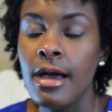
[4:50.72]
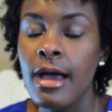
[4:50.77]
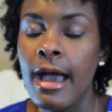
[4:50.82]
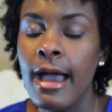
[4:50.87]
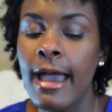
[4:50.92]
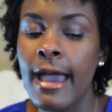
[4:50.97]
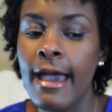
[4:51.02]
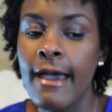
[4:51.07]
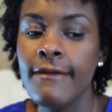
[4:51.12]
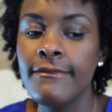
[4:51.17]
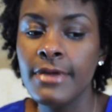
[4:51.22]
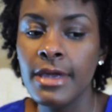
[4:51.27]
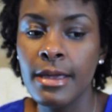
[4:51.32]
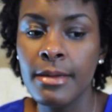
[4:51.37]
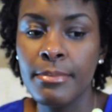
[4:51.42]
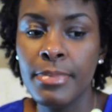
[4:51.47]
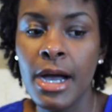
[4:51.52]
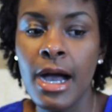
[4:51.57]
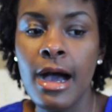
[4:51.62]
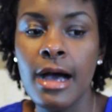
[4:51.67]

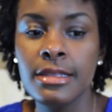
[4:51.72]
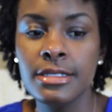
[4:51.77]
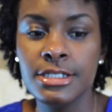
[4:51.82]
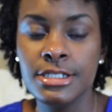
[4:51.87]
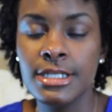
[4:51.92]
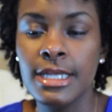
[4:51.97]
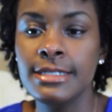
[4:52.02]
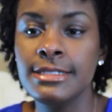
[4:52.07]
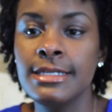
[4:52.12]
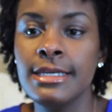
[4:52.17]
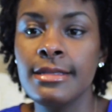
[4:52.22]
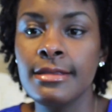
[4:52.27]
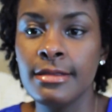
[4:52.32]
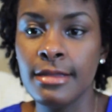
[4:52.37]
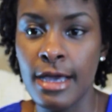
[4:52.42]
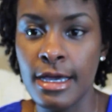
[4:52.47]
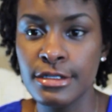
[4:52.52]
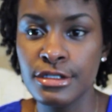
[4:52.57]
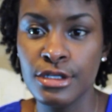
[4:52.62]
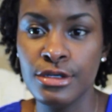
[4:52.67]
having polish that didn't
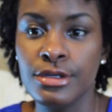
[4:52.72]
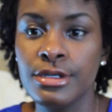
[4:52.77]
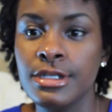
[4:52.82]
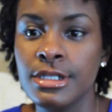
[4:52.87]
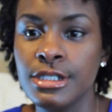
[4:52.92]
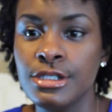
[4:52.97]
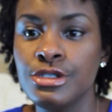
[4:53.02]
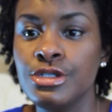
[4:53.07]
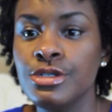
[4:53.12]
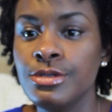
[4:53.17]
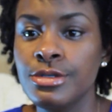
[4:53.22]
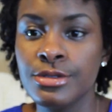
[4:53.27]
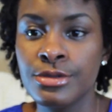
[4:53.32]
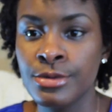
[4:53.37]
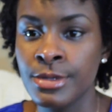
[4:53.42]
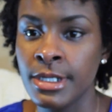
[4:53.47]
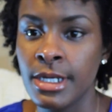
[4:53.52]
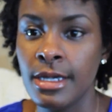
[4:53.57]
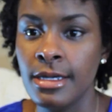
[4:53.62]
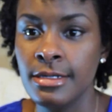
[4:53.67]
last longer than 2 to
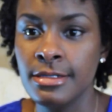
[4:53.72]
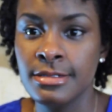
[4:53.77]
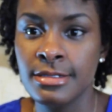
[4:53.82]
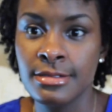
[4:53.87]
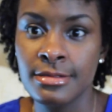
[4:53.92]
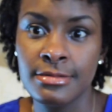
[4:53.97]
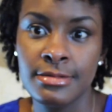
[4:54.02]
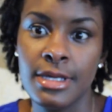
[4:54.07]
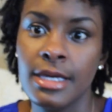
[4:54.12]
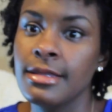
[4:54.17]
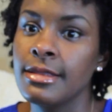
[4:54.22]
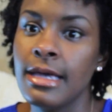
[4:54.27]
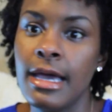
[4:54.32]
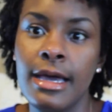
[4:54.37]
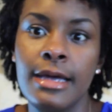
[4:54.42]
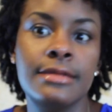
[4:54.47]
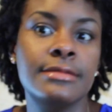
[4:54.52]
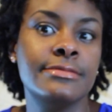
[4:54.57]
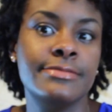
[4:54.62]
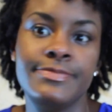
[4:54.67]
3 days. Like,
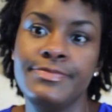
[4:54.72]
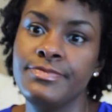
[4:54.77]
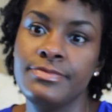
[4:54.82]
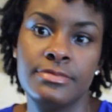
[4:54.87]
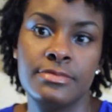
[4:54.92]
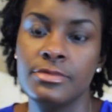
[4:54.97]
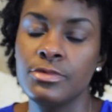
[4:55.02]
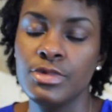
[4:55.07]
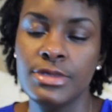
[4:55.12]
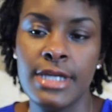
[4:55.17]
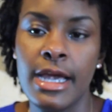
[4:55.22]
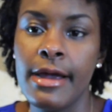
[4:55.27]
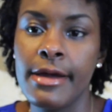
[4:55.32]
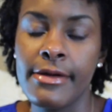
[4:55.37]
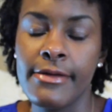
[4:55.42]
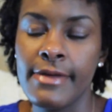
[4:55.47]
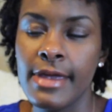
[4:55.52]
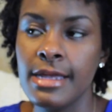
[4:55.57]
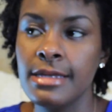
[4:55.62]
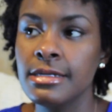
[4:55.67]
that was
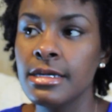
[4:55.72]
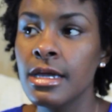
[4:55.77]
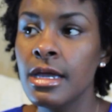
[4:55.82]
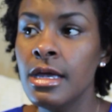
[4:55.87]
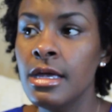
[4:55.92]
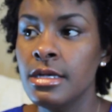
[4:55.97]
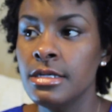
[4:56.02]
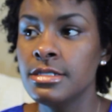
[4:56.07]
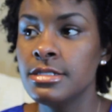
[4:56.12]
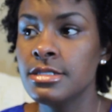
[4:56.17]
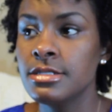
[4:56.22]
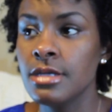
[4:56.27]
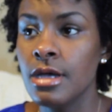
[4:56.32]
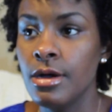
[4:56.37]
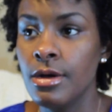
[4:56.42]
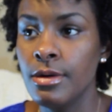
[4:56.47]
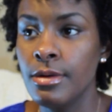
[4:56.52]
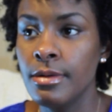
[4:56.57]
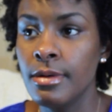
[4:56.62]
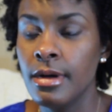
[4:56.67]
aggravating.
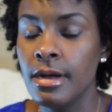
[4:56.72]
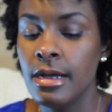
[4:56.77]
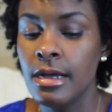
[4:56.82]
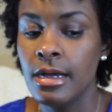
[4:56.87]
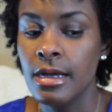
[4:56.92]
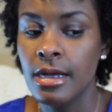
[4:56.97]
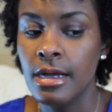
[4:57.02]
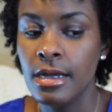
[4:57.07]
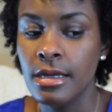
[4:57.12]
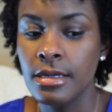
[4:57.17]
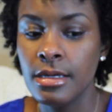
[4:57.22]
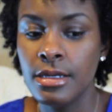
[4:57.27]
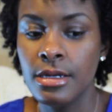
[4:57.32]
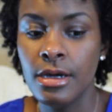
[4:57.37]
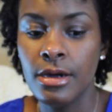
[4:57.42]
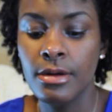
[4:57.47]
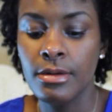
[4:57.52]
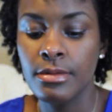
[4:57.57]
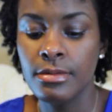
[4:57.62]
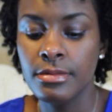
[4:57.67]
So, you
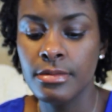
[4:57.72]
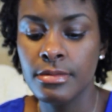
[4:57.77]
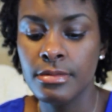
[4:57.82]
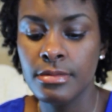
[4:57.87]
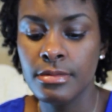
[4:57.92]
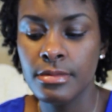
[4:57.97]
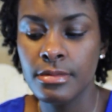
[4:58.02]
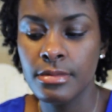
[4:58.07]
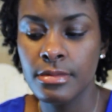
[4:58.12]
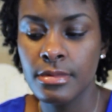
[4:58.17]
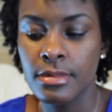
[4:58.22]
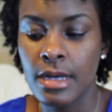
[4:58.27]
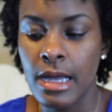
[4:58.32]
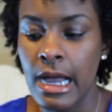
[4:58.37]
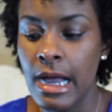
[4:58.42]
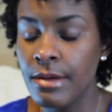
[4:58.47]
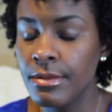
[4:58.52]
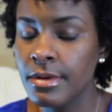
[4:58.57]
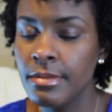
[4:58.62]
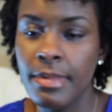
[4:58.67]
know,
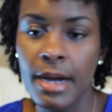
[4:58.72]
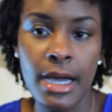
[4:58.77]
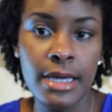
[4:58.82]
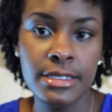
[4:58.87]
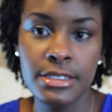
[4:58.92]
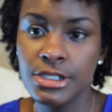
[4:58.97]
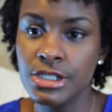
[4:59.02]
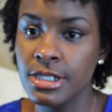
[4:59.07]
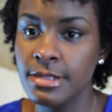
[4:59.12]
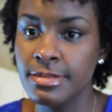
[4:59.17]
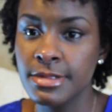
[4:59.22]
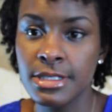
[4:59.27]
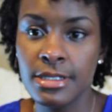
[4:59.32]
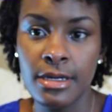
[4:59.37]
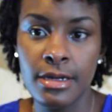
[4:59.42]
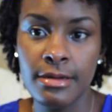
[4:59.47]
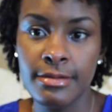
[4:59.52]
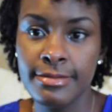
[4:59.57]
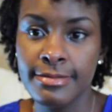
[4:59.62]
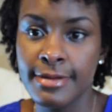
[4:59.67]
I would buy the cheap
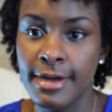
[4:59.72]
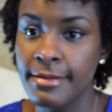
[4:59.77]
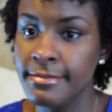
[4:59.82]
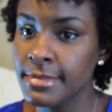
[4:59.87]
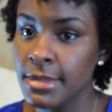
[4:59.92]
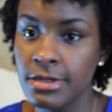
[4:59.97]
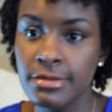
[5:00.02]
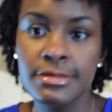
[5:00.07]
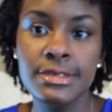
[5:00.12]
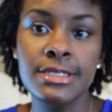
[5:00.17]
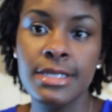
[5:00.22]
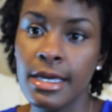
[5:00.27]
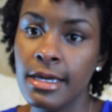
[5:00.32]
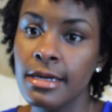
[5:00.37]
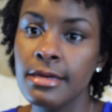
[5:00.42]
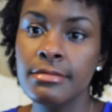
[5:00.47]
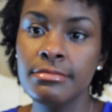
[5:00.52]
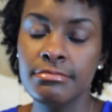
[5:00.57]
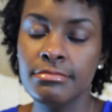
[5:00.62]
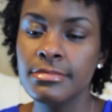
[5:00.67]
stuff. I'm gonna
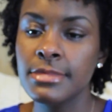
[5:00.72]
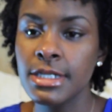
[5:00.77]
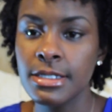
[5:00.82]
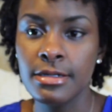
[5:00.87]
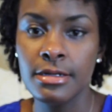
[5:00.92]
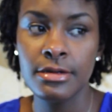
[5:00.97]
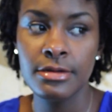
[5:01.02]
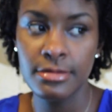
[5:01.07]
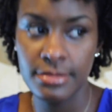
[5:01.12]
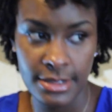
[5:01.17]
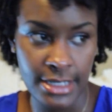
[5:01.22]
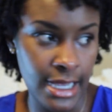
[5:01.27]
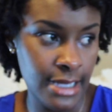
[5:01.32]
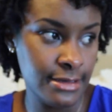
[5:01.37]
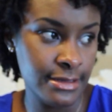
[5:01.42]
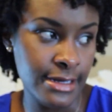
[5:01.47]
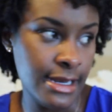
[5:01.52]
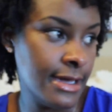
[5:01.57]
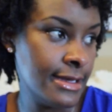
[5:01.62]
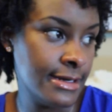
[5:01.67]
say it, you know, the
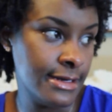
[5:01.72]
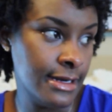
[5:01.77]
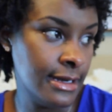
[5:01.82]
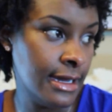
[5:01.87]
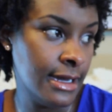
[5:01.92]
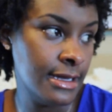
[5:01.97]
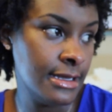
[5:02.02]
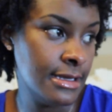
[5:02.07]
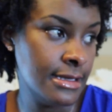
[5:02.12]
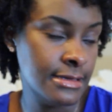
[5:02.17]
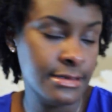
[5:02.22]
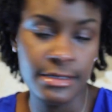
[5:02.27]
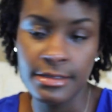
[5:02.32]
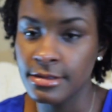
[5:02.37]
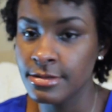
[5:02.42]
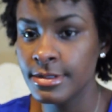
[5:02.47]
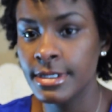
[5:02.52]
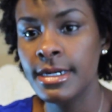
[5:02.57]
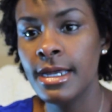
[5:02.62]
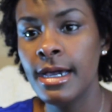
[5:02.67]
$1.99, the
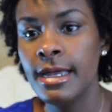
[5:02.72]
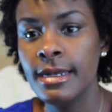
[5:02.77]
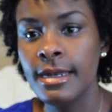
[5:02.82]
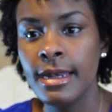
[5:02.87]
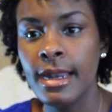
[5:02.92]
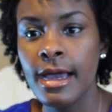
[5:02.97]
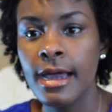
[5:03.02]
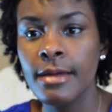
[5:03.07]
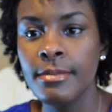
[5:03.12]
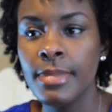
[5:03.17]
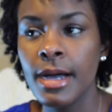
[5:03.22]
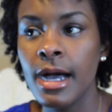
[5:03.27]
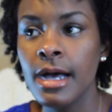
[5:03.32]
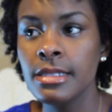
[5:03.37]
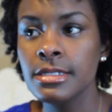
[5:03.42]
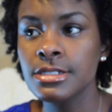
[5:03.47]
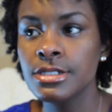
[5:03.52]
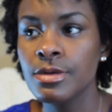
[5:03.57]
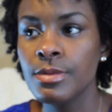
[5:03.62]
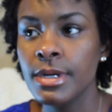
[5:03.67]
$3.99
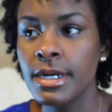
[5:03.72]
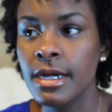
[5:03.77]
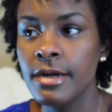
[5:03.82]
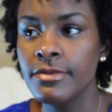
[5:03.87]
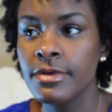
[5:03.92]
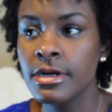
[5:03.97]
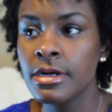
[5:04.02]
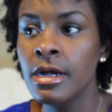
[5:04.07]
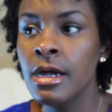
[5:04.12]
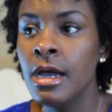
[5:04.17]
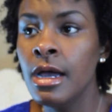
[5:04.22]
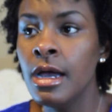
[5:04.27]
polish or whatever.